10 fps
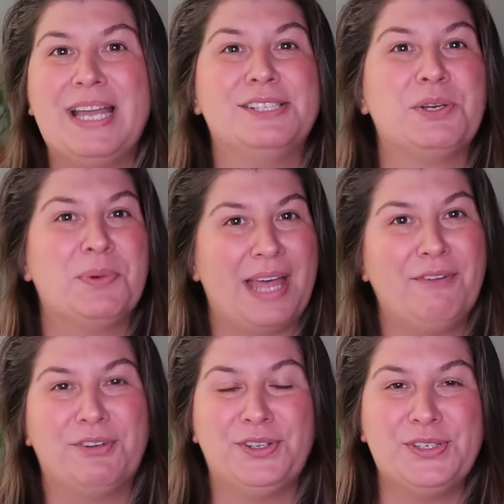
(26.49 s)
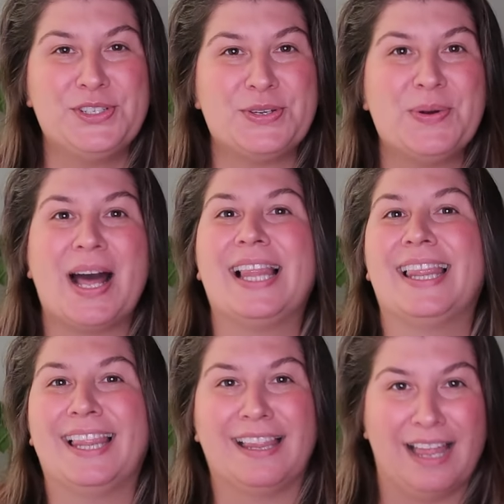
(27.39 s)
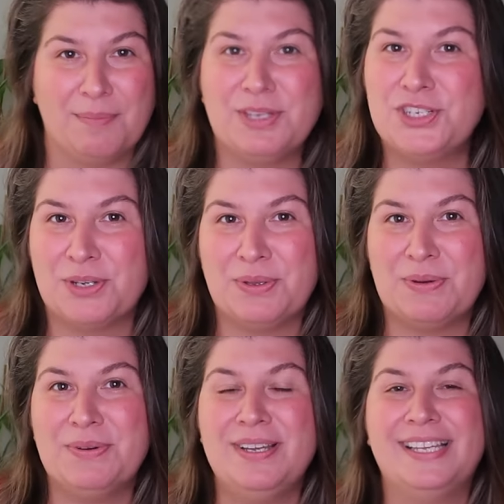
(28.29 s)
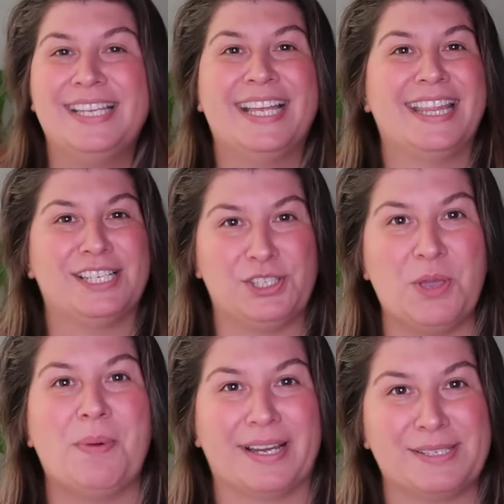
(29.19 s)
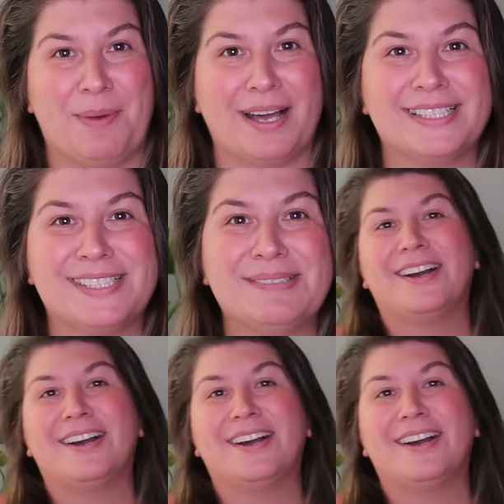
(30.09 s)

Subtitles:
So without further ado, let me show you this humongous box.